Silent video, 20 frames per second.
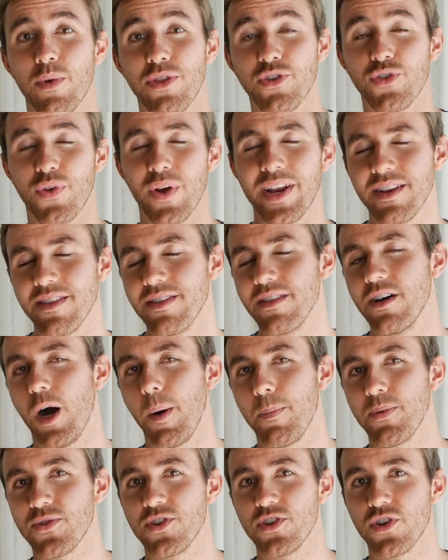trade in the
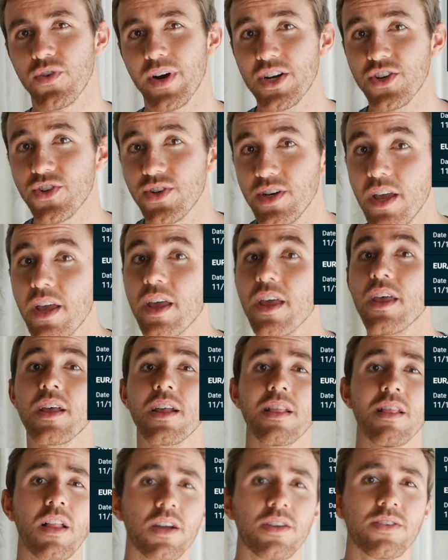opposite direction.
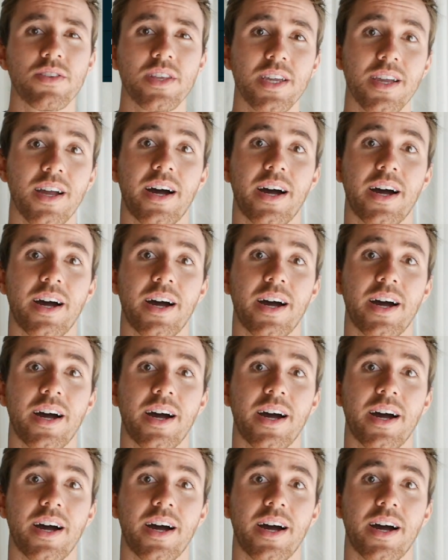Luckily,